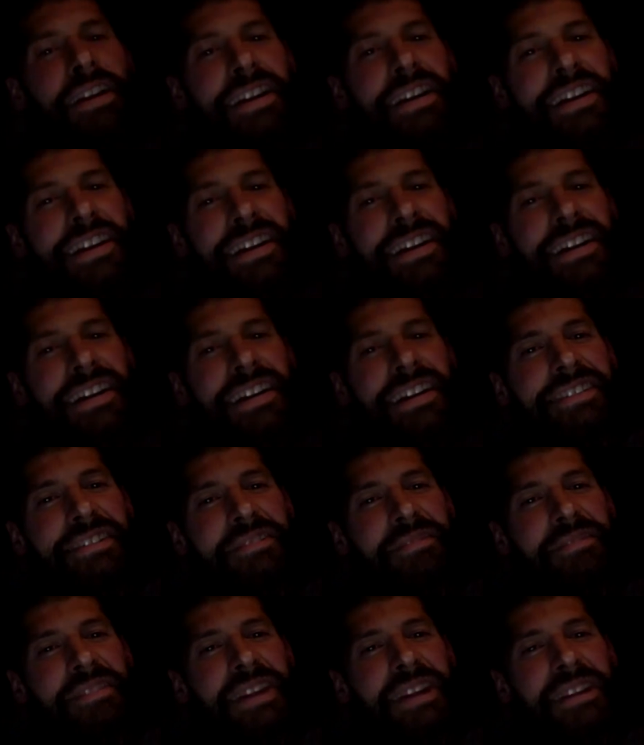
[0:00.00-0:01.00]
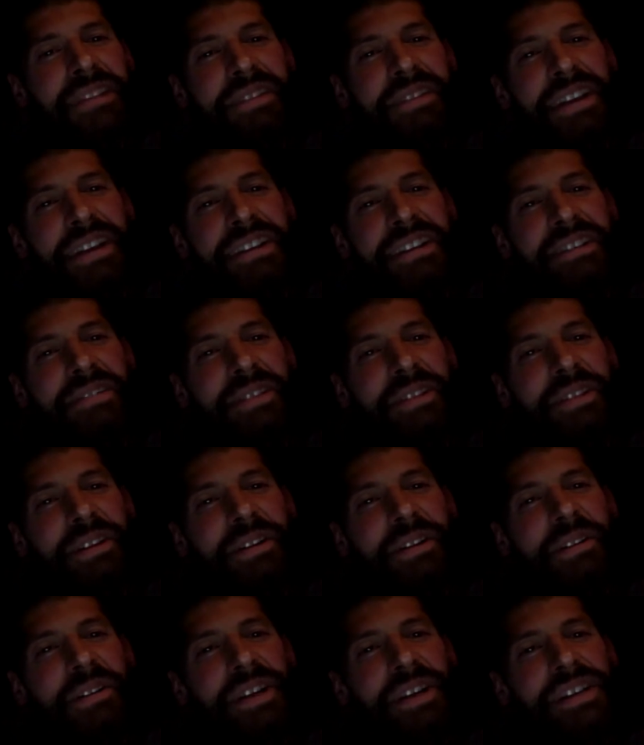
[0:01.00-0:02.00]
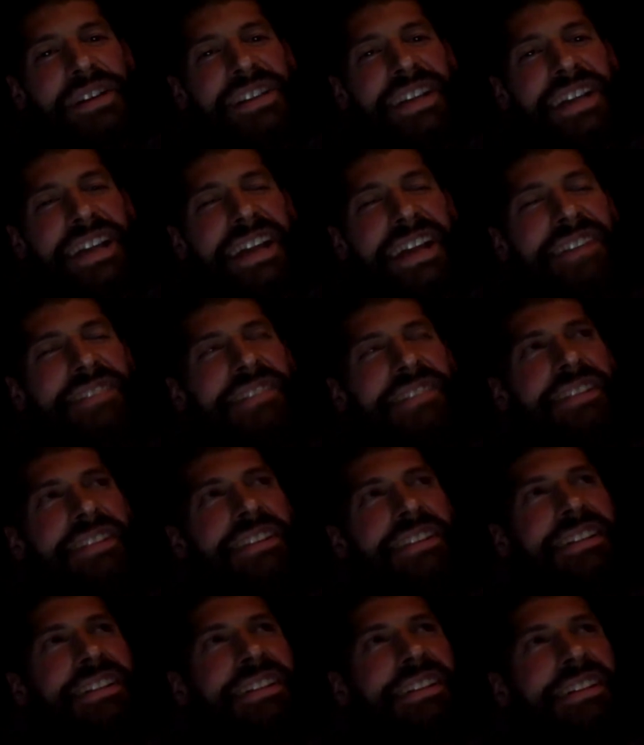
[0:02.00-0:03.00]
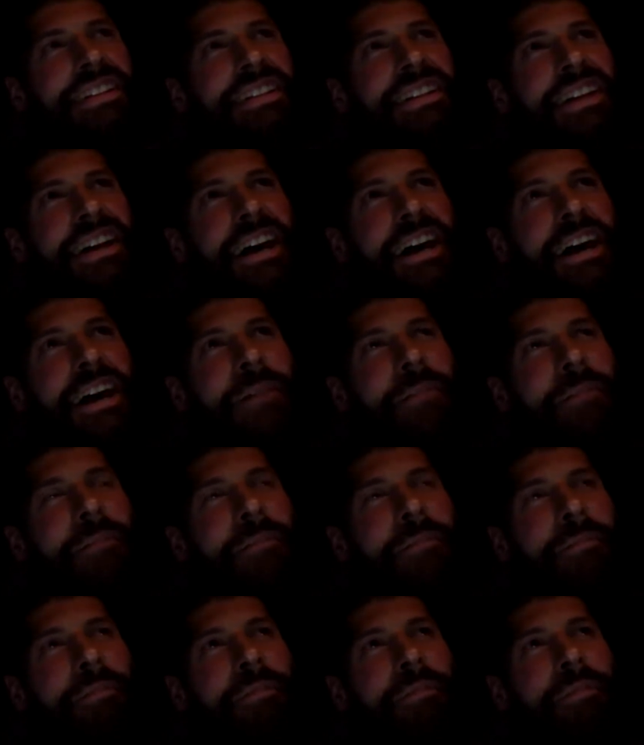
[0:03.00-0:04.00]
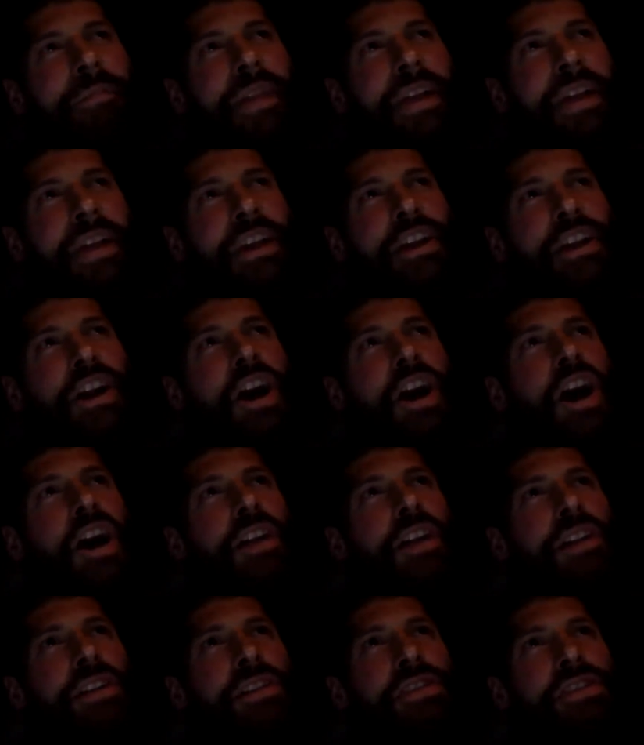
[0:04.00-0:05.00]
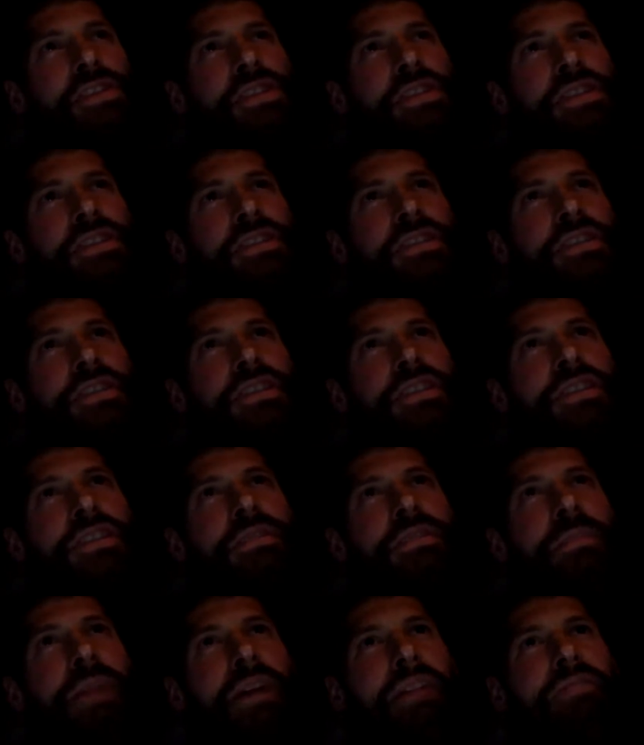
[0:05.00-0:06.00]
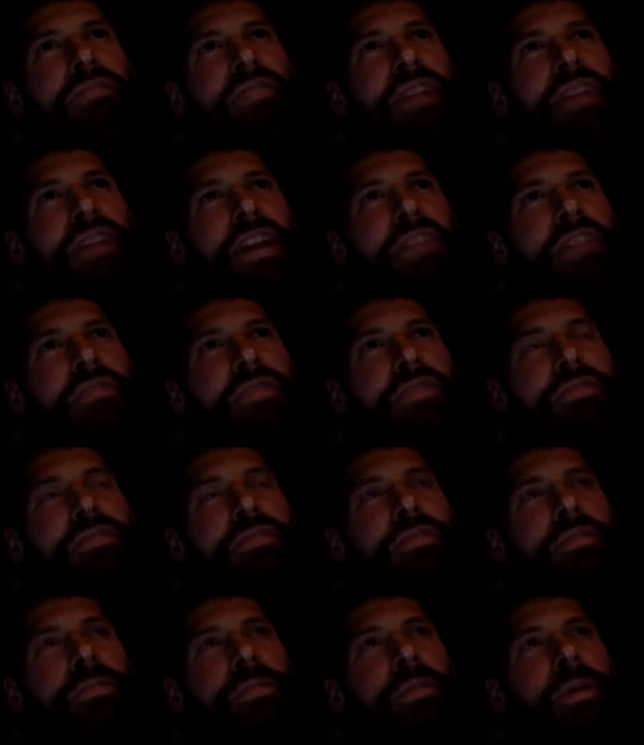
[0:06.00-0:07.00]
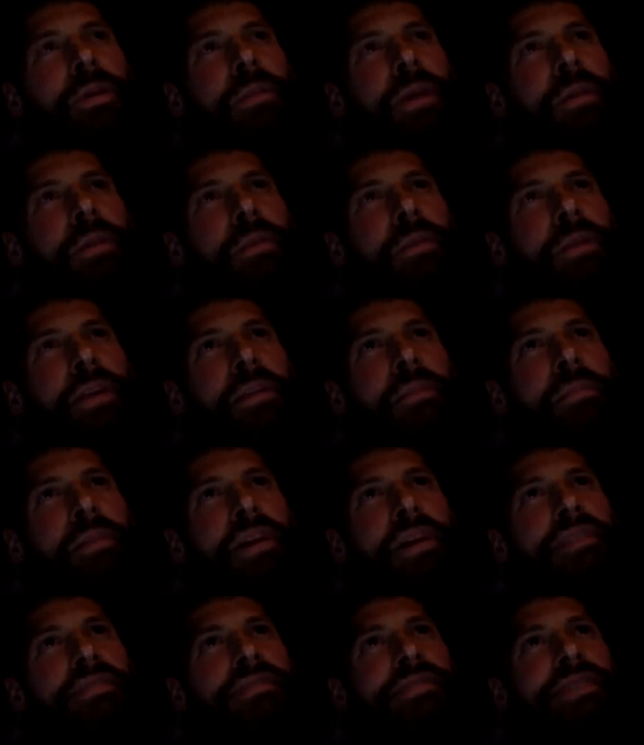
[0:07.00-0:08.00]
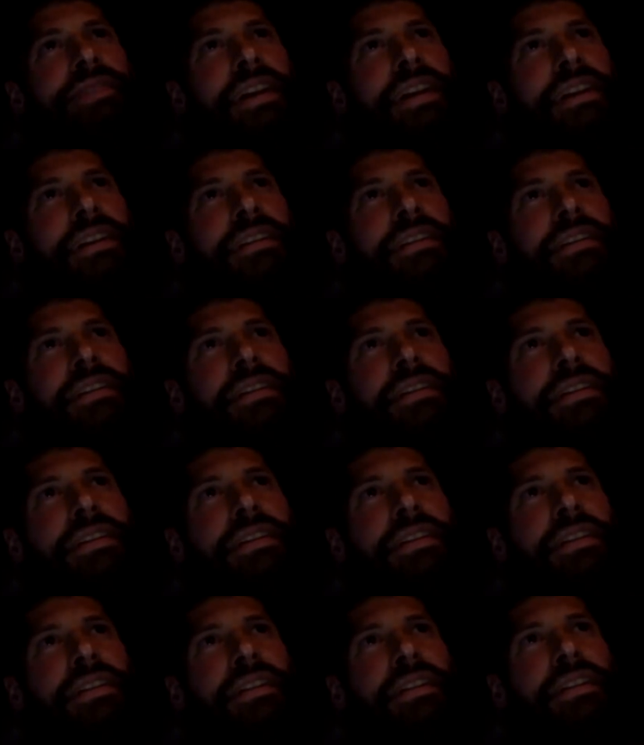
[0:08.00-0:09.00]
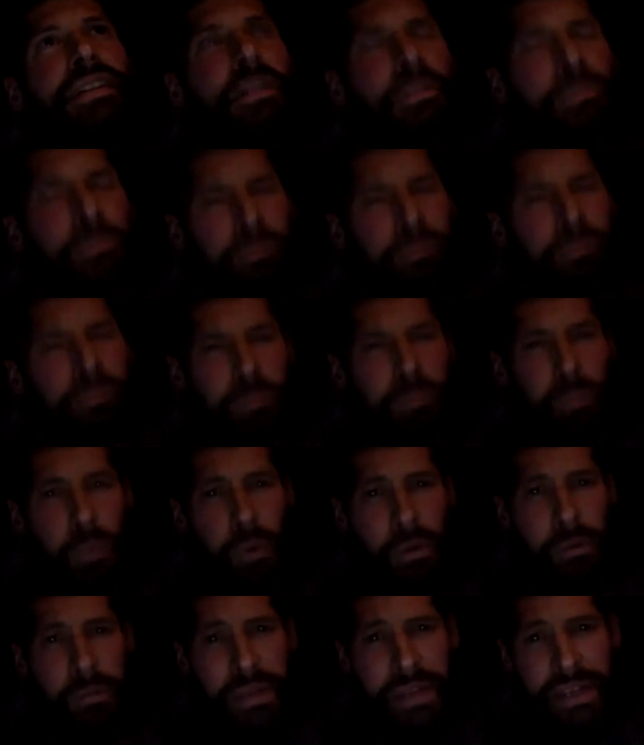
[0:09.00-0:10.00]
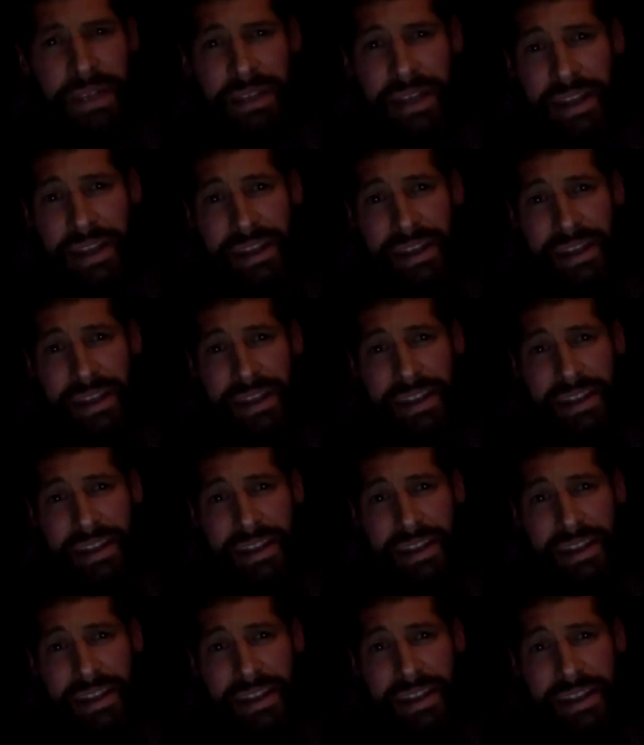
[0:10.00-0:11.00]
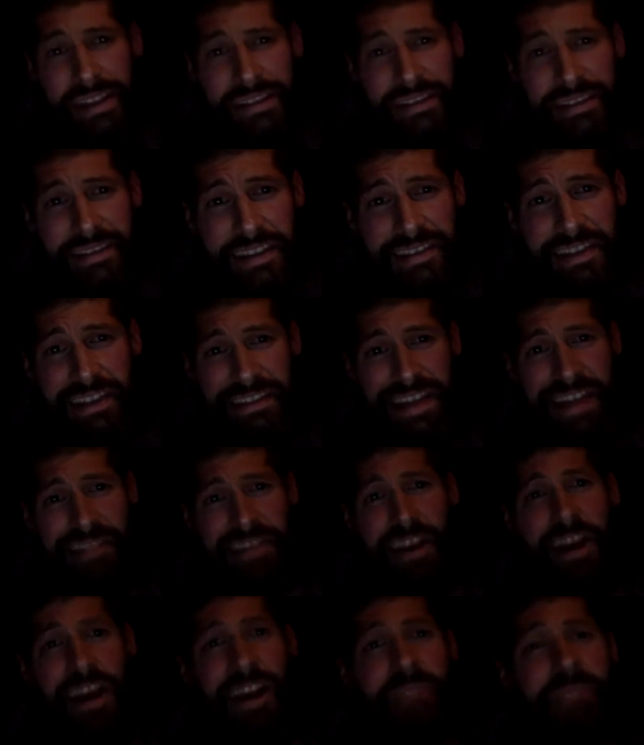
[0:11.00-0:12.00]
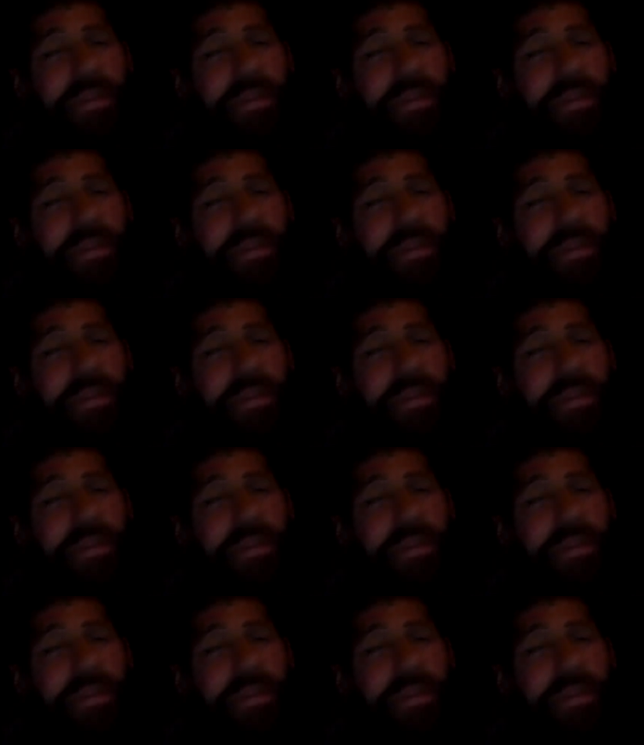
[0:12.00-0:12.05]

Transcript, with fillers: that's a very very difficult question to answer. Um, in college, my favorite football memory at Penn State would be and this is it's going to sound odd but it's